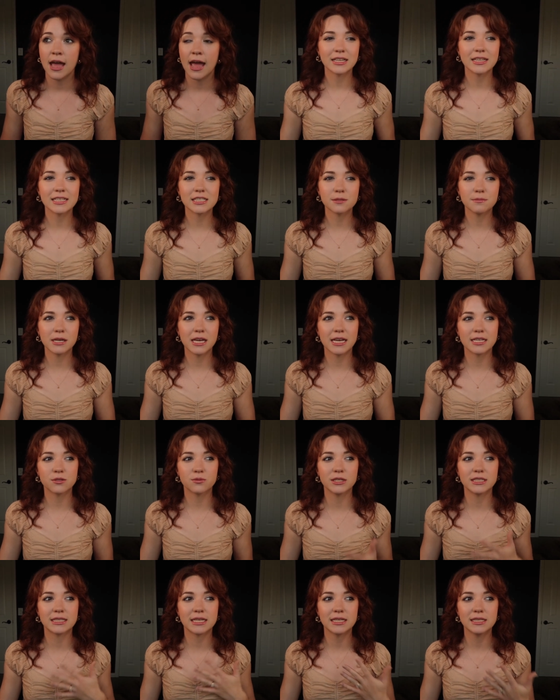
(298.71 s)
That's because
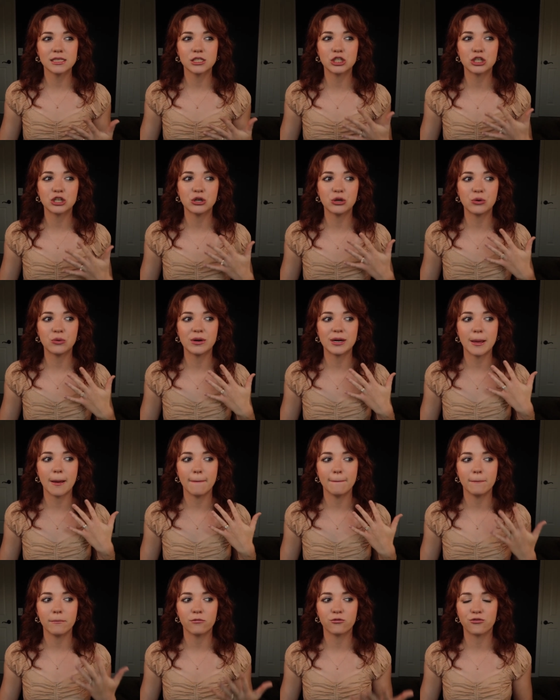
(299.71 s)
we tend to
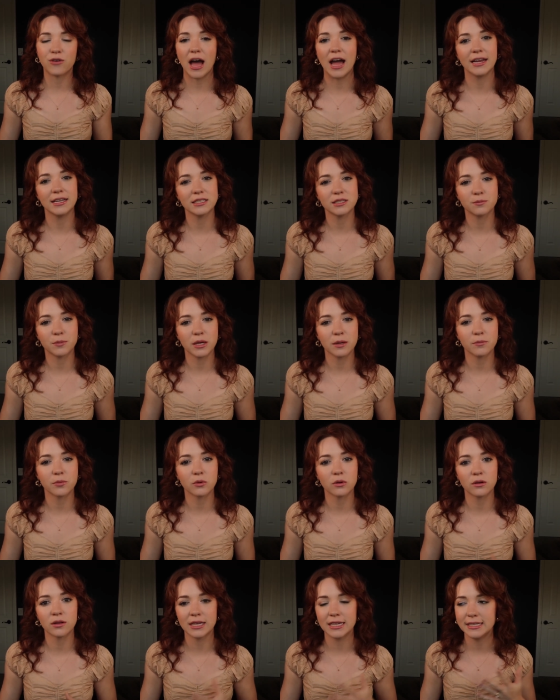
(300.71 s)
find
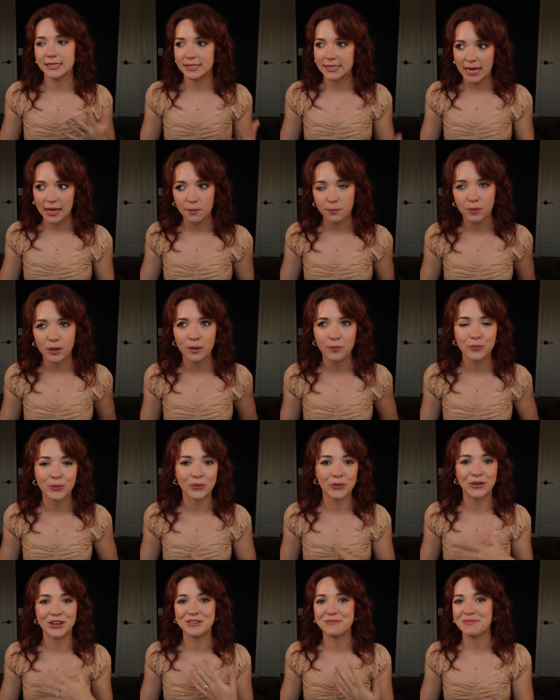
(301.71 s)
people and date
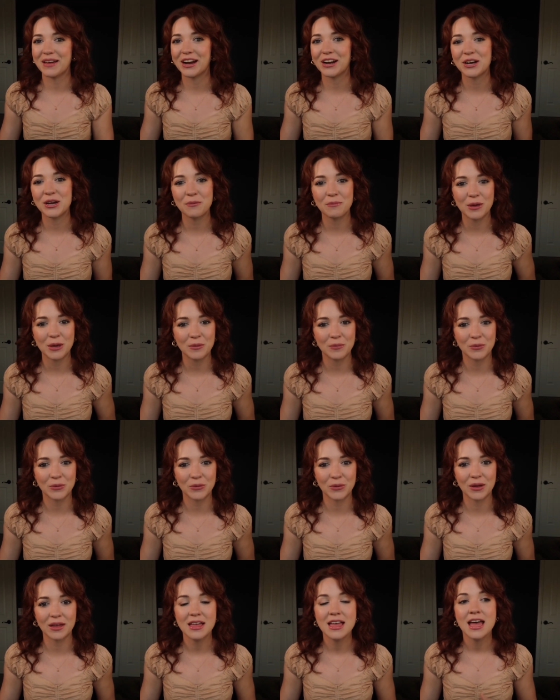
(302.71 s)
people and marry
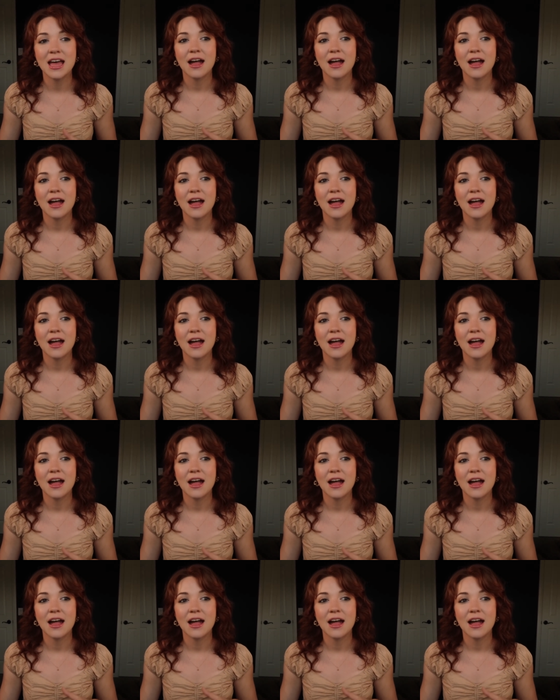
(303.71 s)
people